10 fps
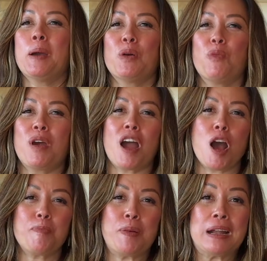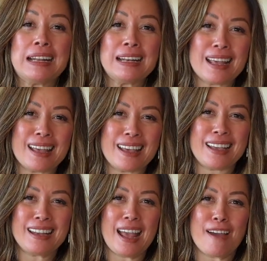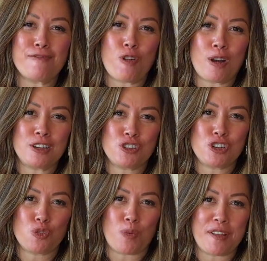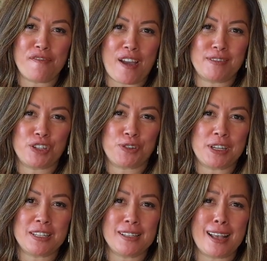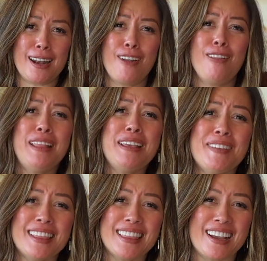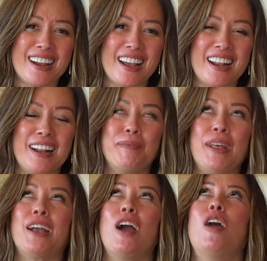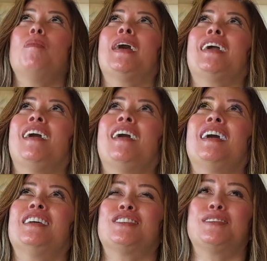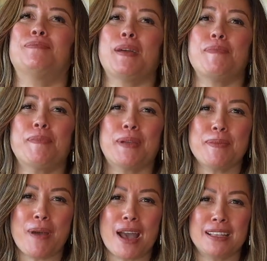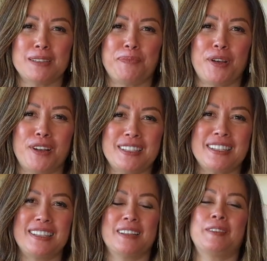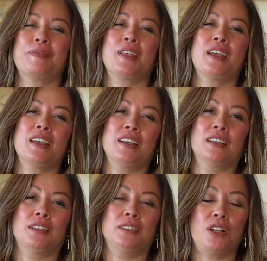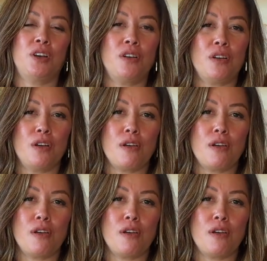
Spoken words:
where I'll put it in at 425 degrees and I'll leave it there. And I'm like, oh my gosh, my pumpkin pie is burnt. So